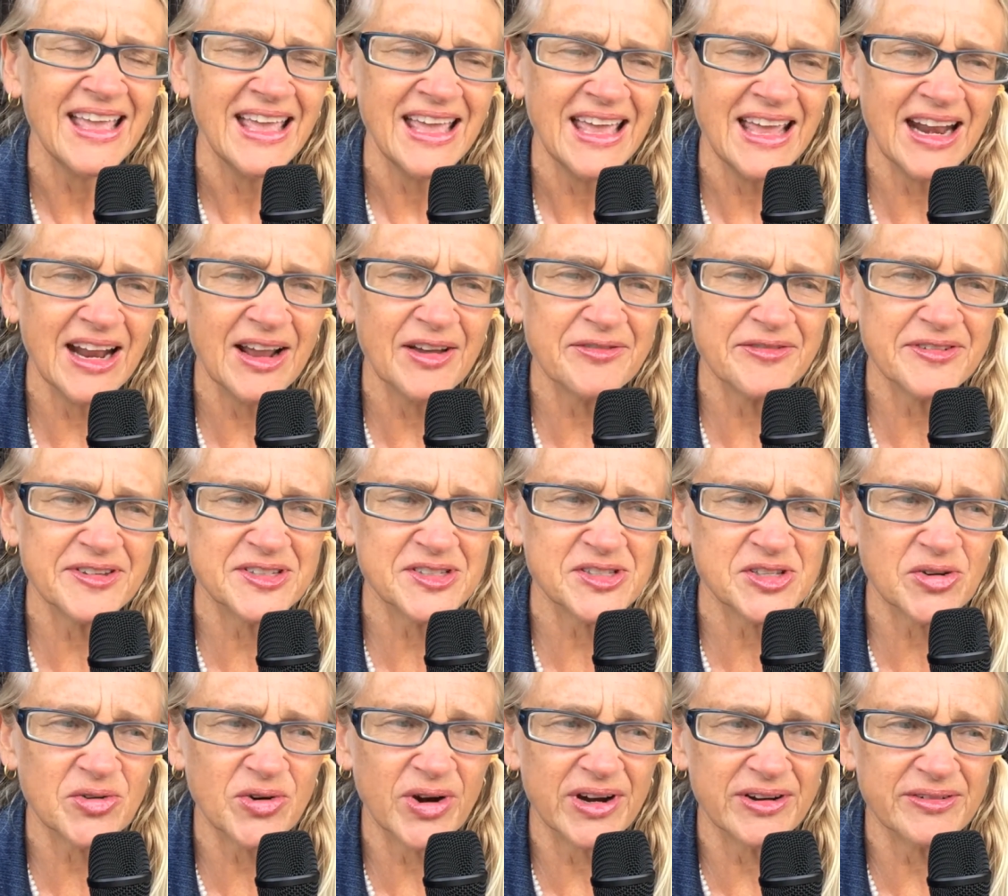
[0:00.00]
And I feel
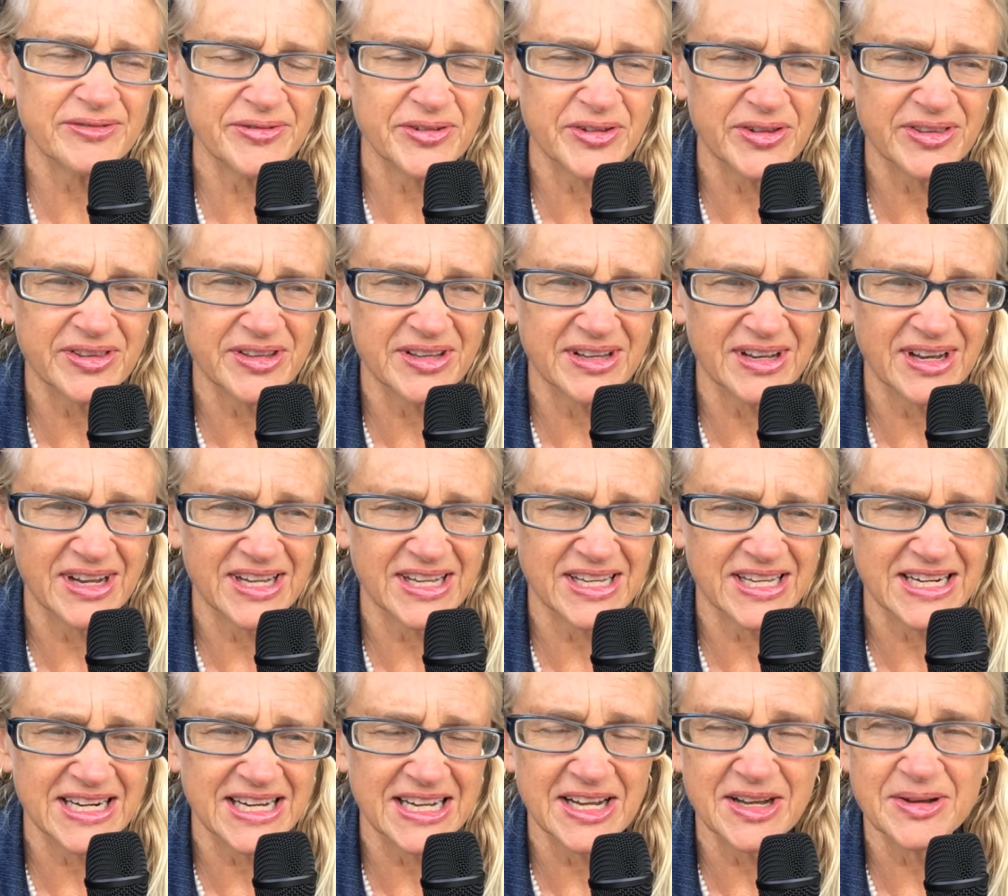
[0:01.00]
so grateful that I
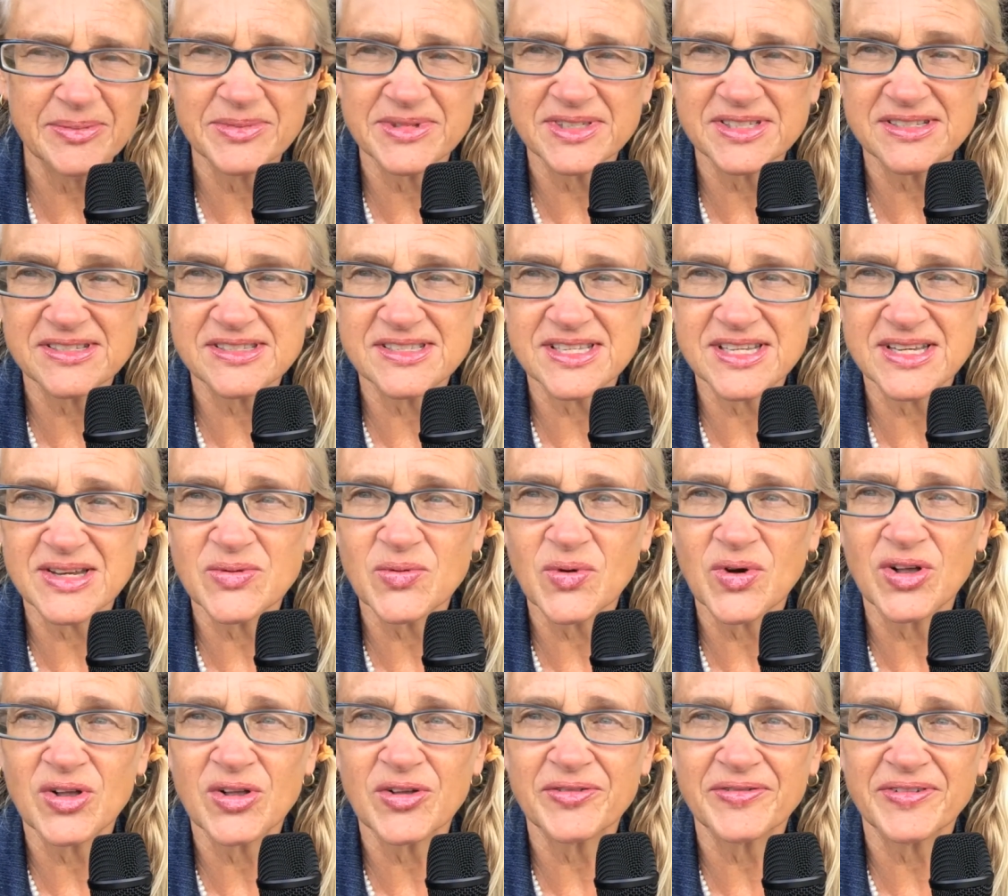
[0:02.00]
can come and see
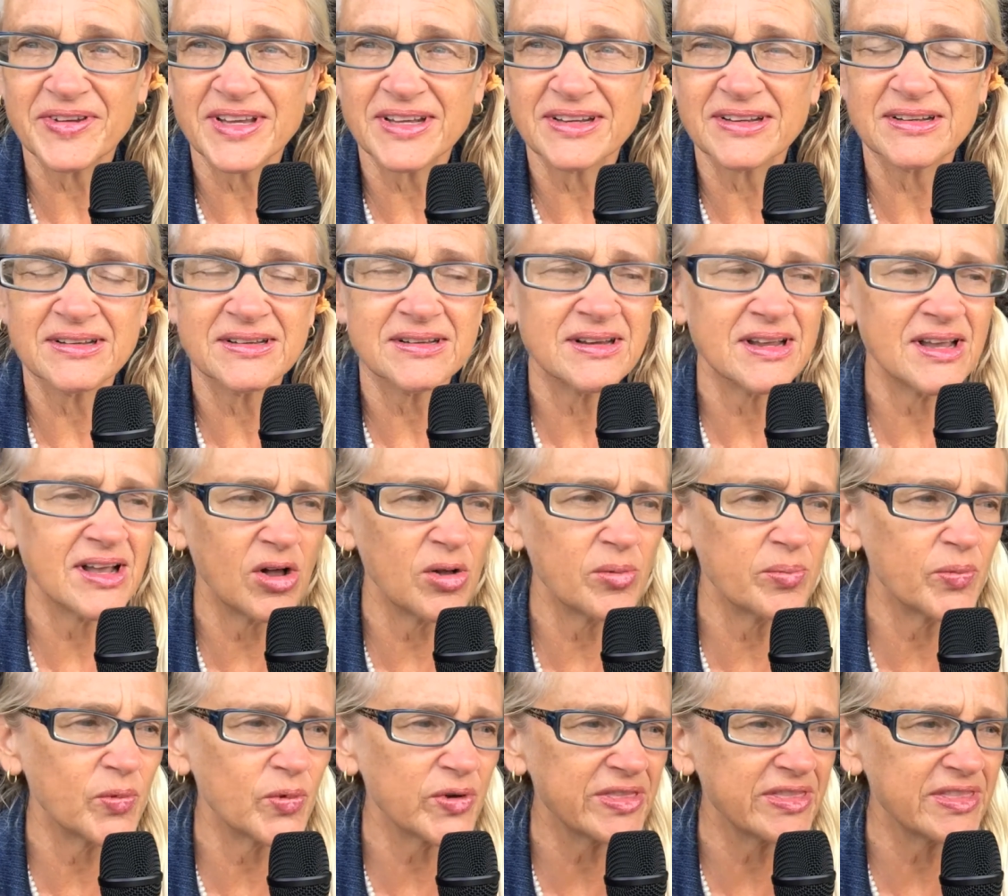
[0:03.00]
Wolf and
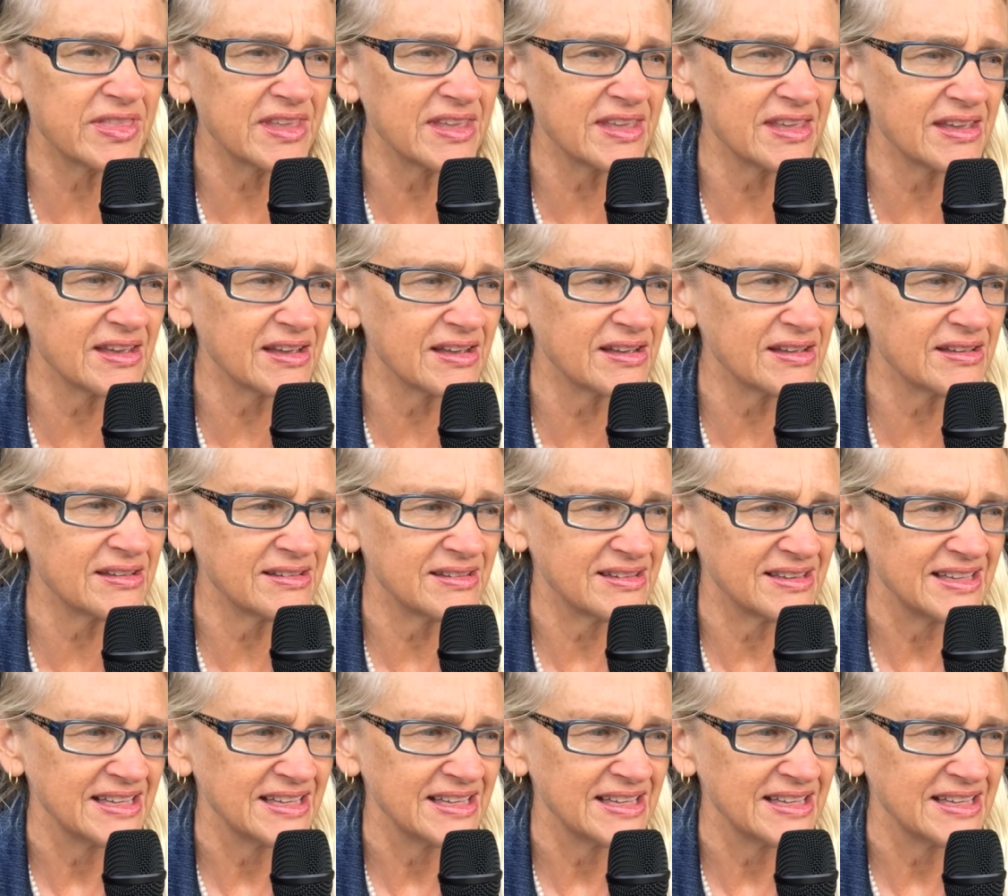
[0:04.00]
help with the uh,